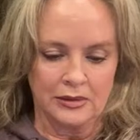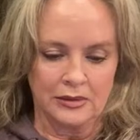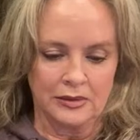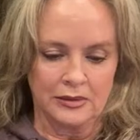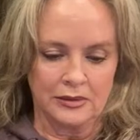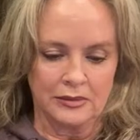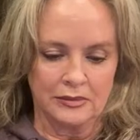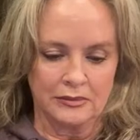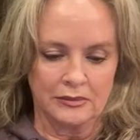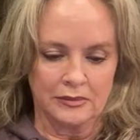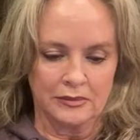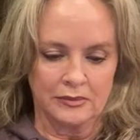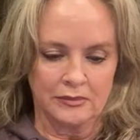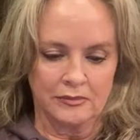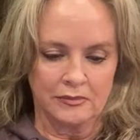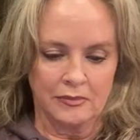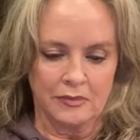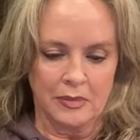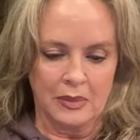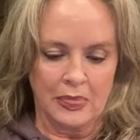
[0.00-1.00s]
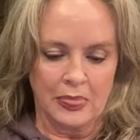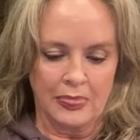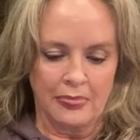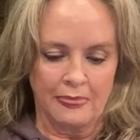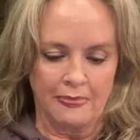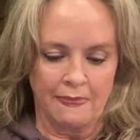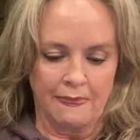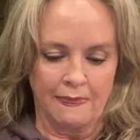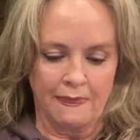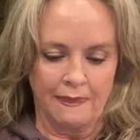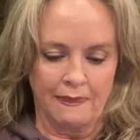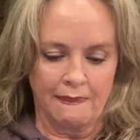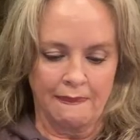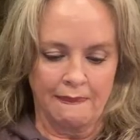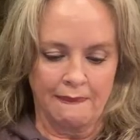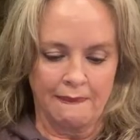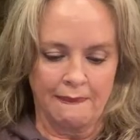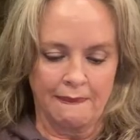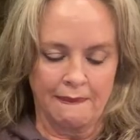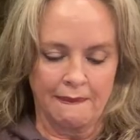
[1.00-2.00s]

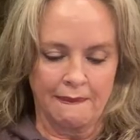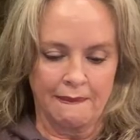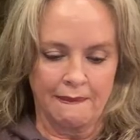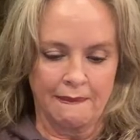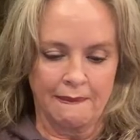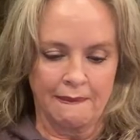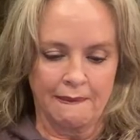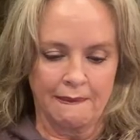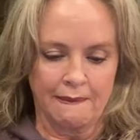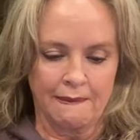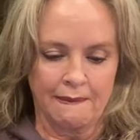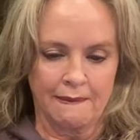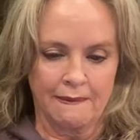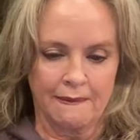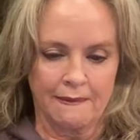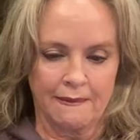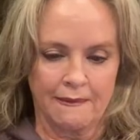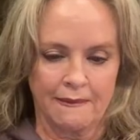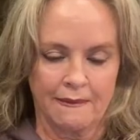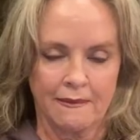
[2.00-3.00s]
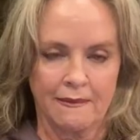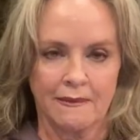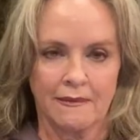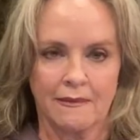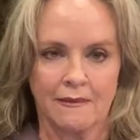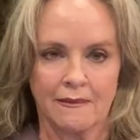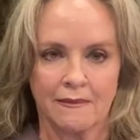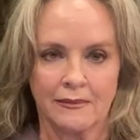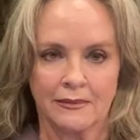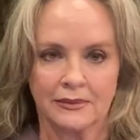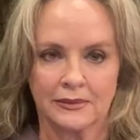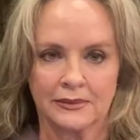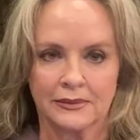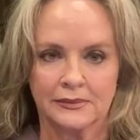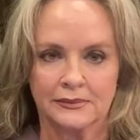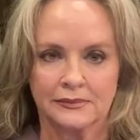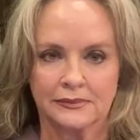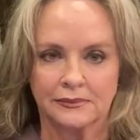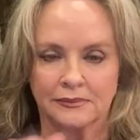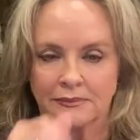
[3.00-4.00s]

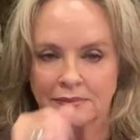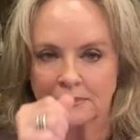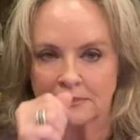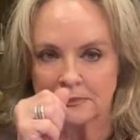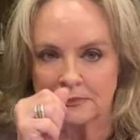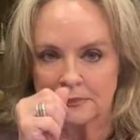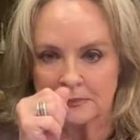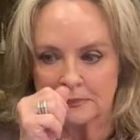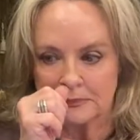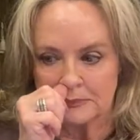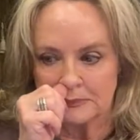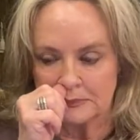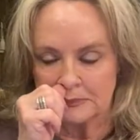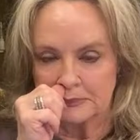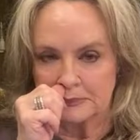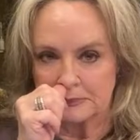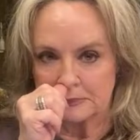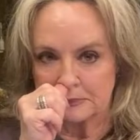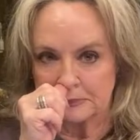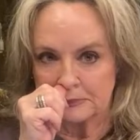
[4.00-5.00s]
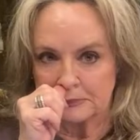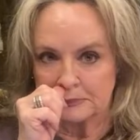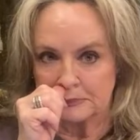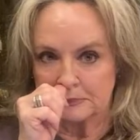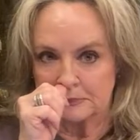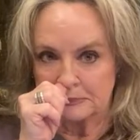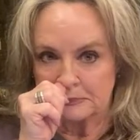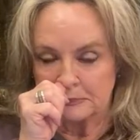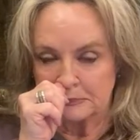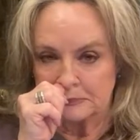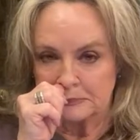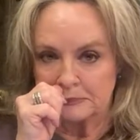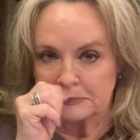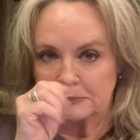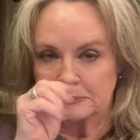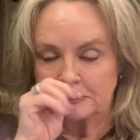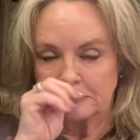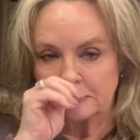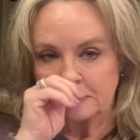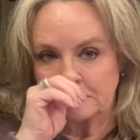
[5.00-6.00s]

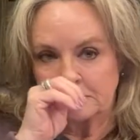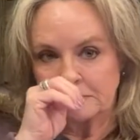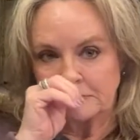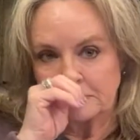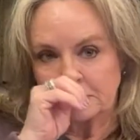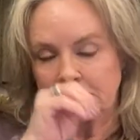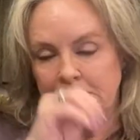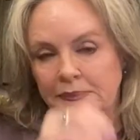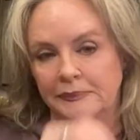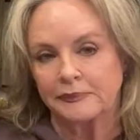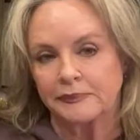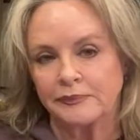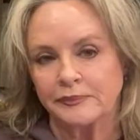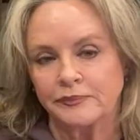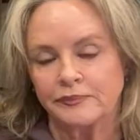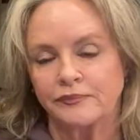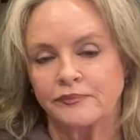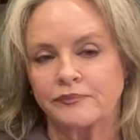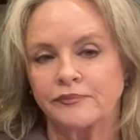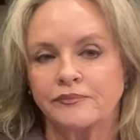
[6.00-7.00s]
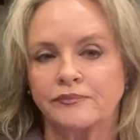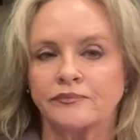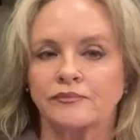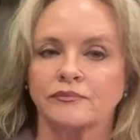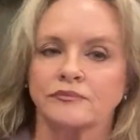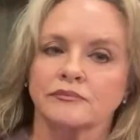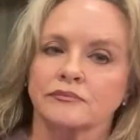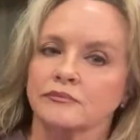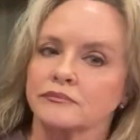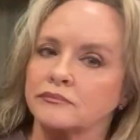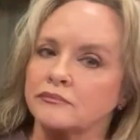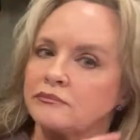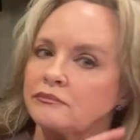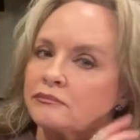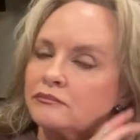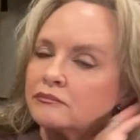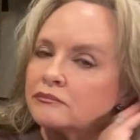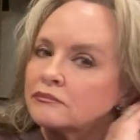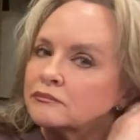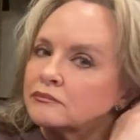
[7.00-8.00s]
No words are spoken by the person on screen.